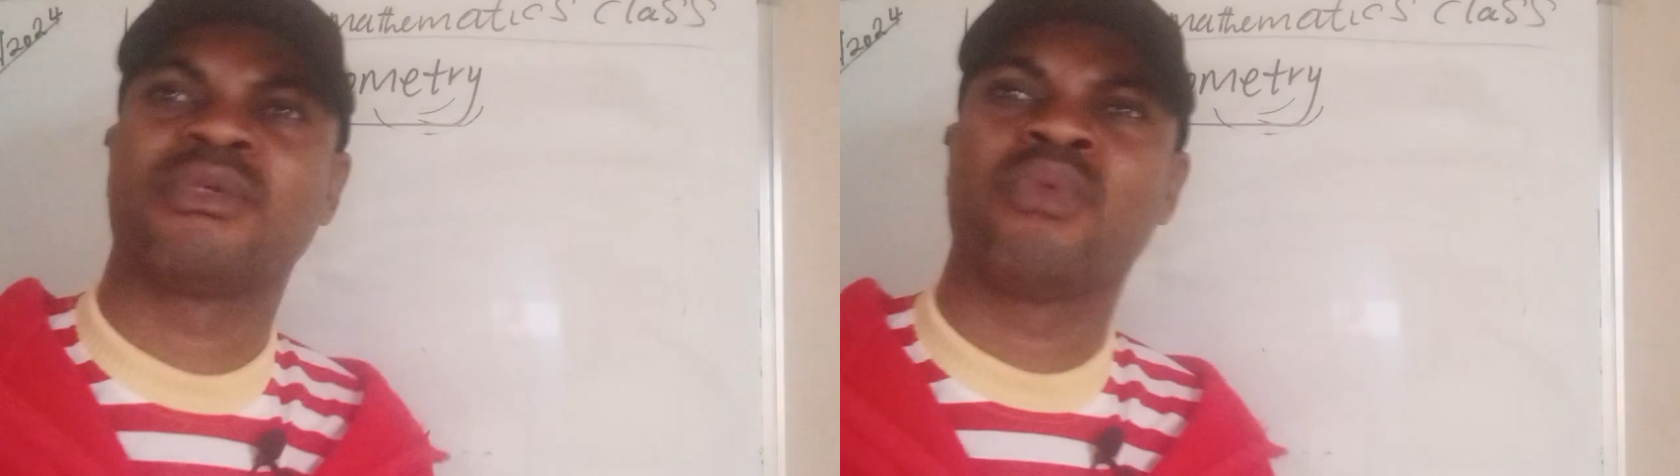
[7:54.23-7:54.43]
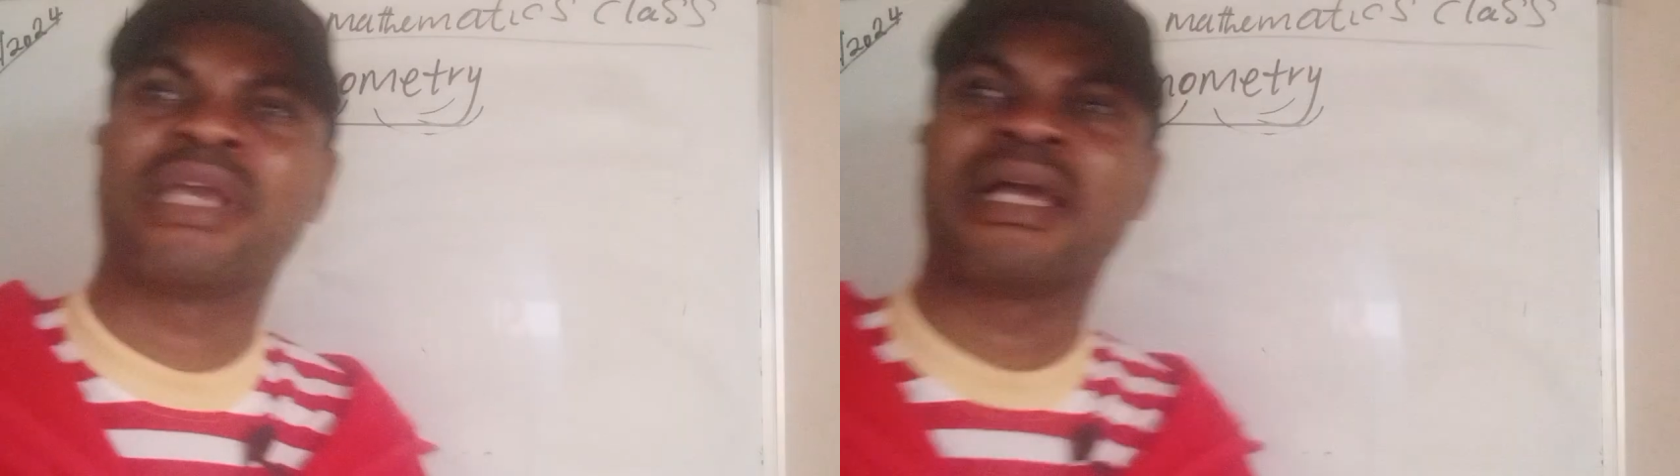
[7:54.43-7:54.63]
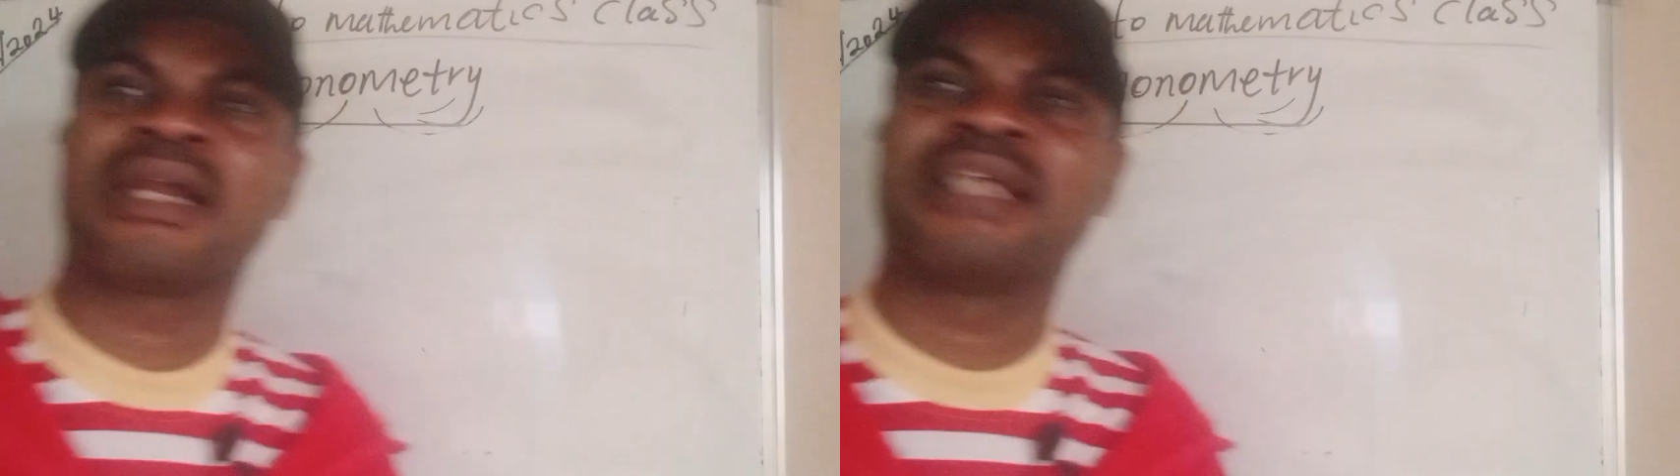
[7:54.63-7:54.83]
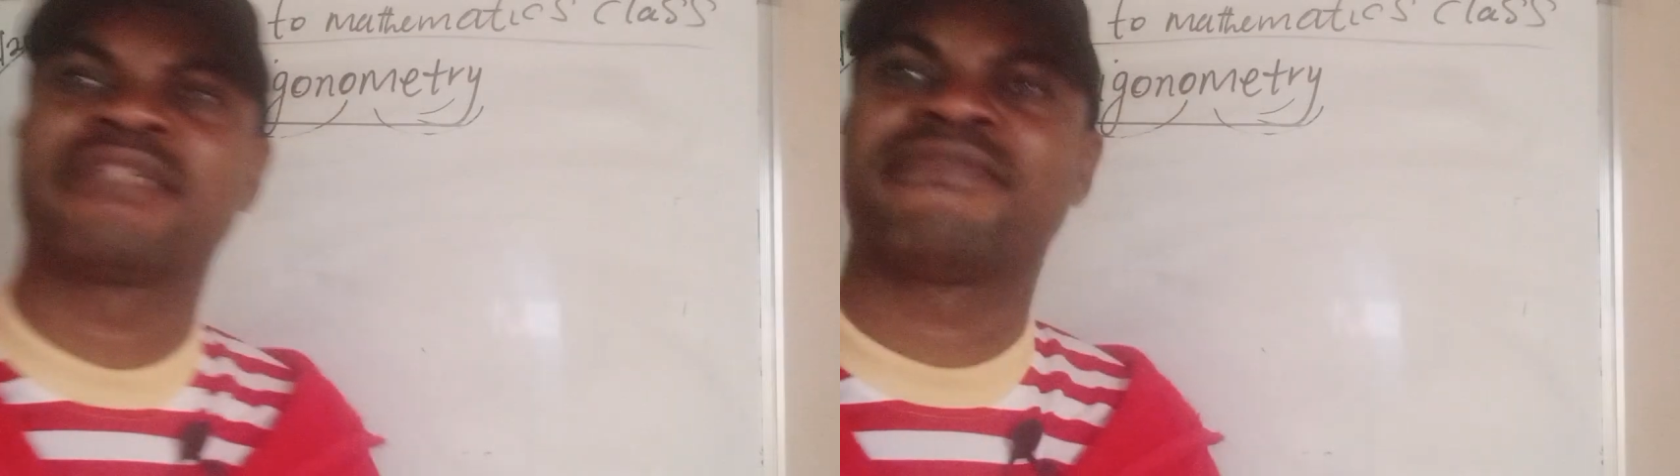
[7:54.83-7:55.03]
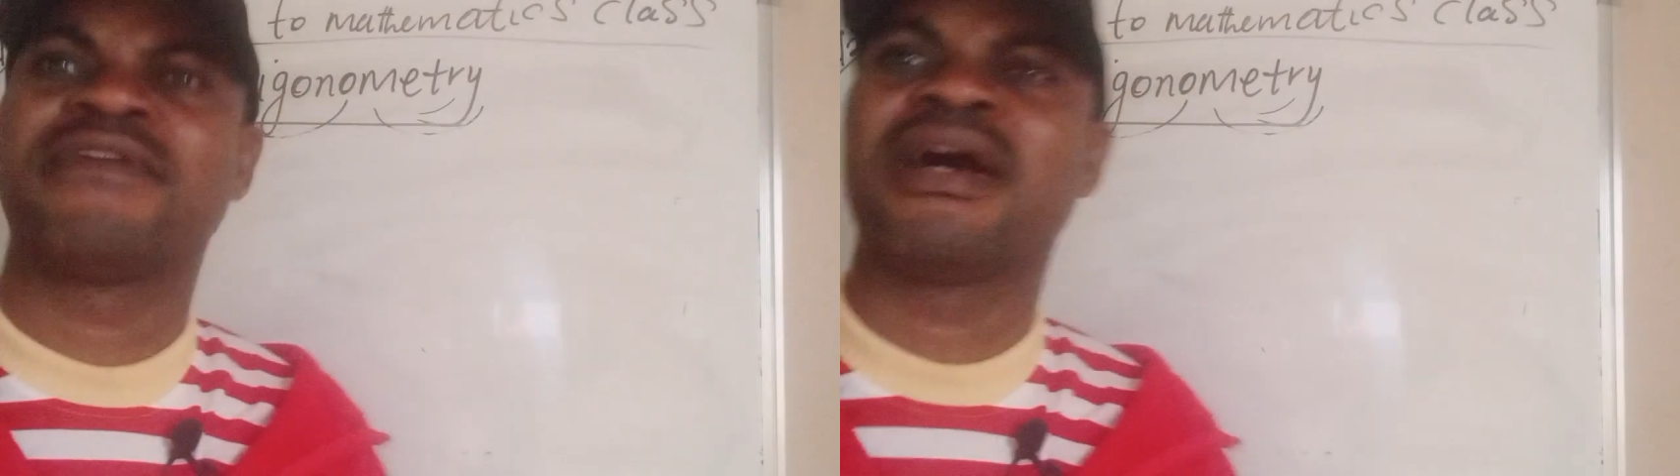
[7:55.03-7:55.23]
we can
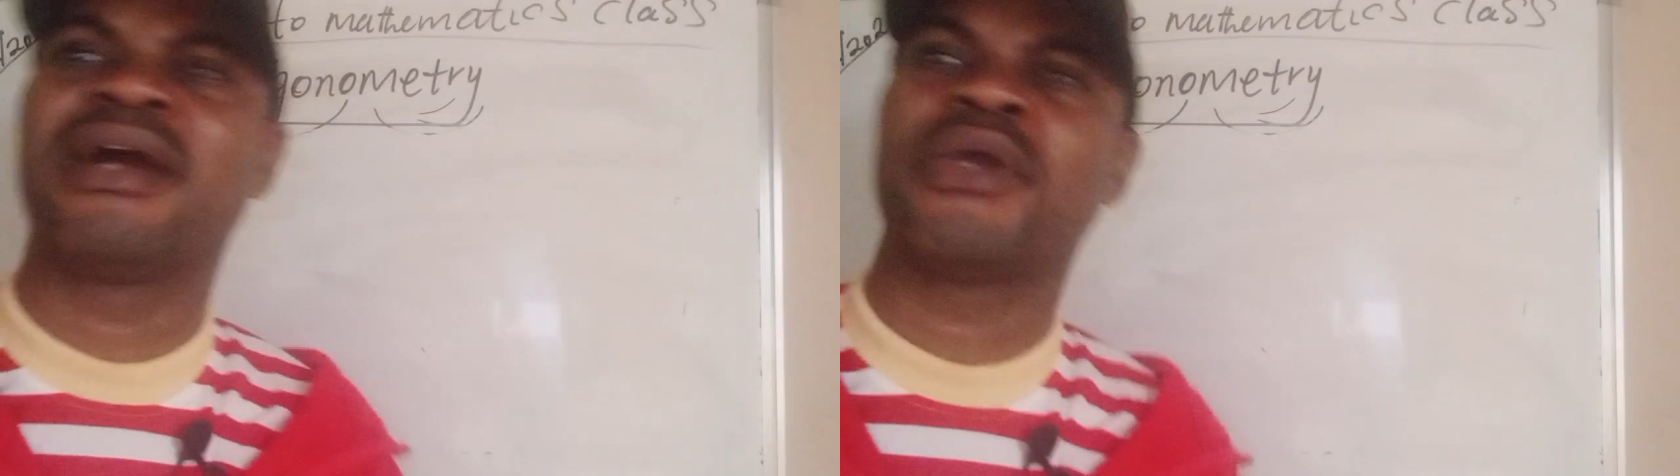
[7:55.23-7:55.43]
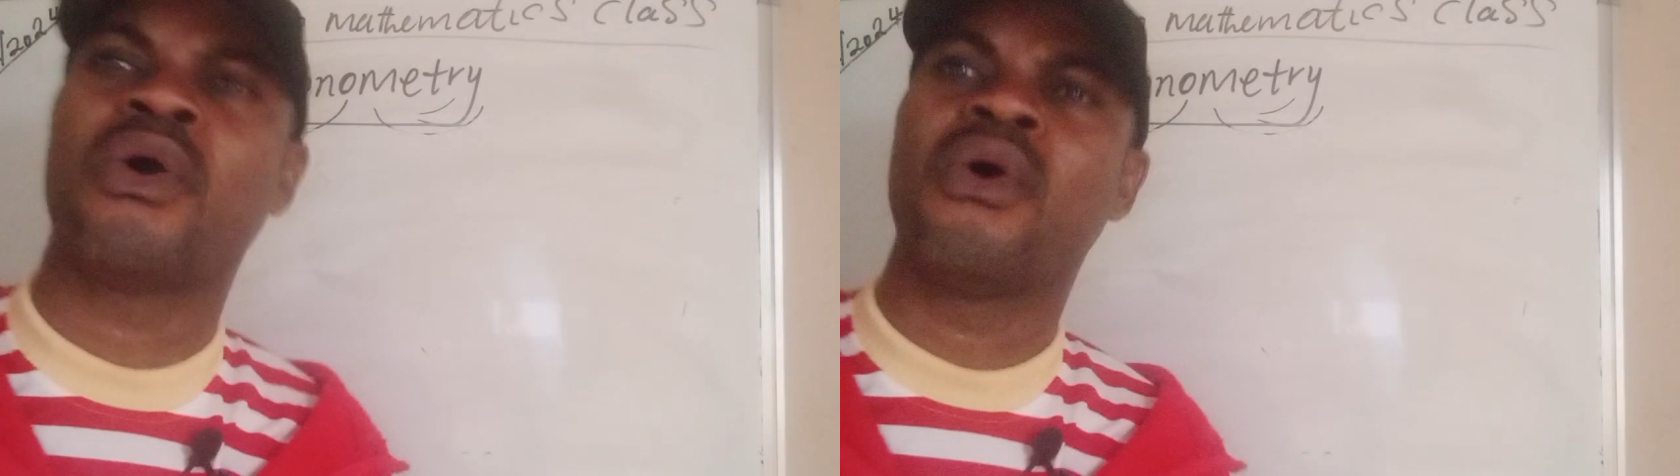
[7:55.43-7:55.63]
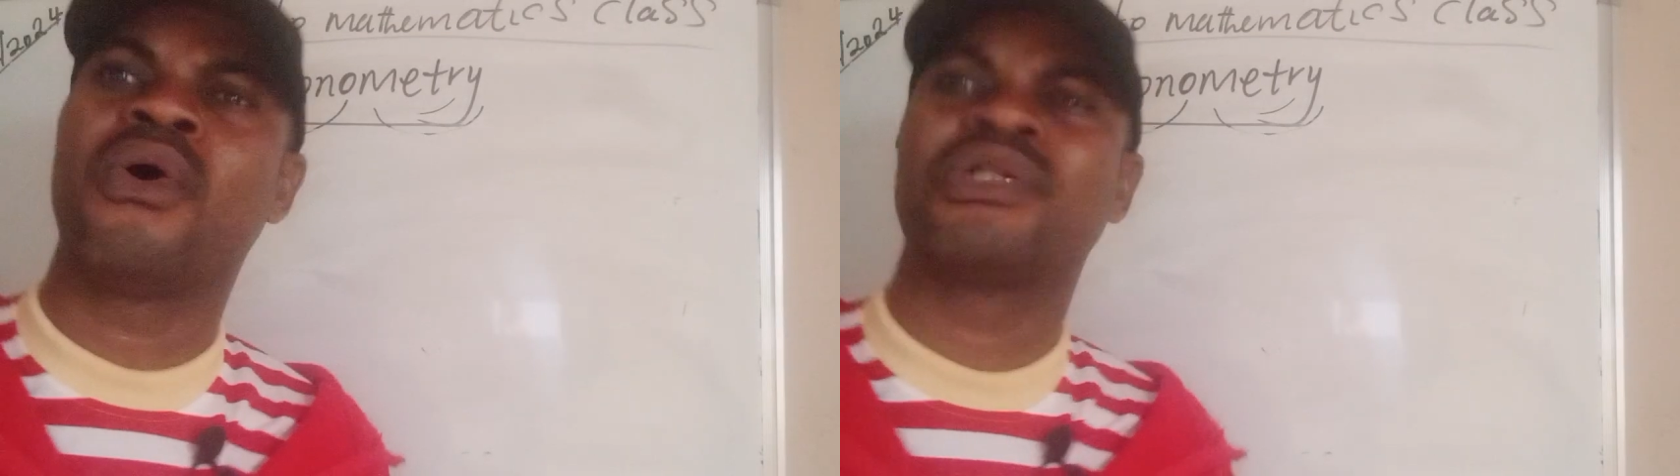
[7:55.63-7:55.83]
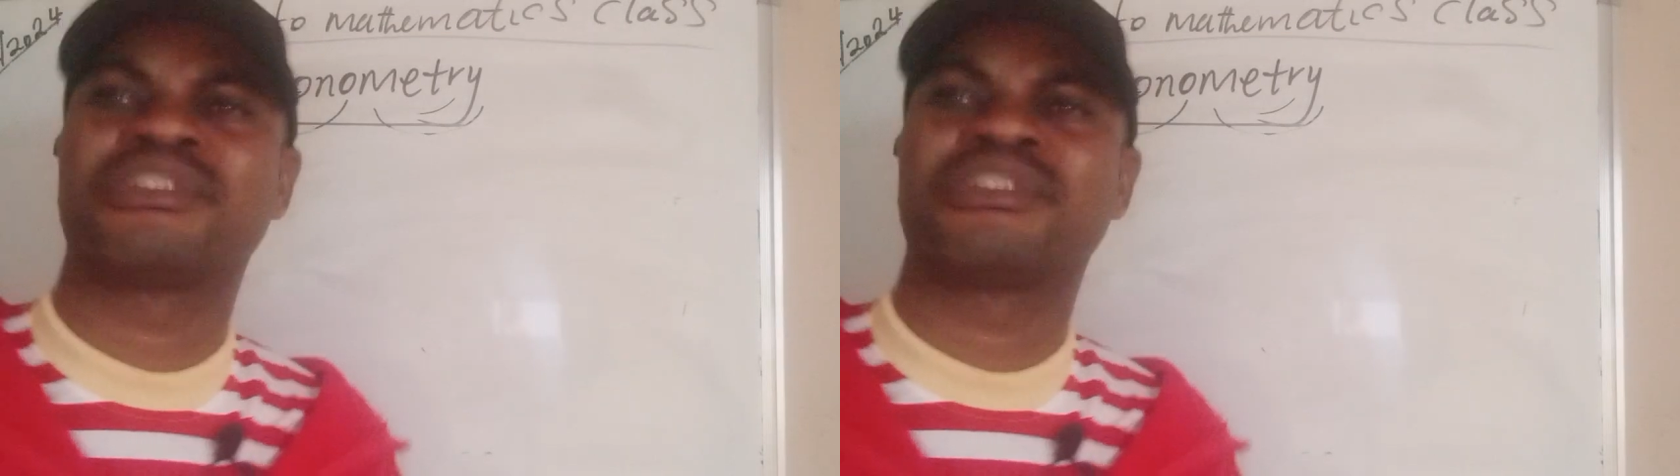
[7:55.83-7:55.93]
classify all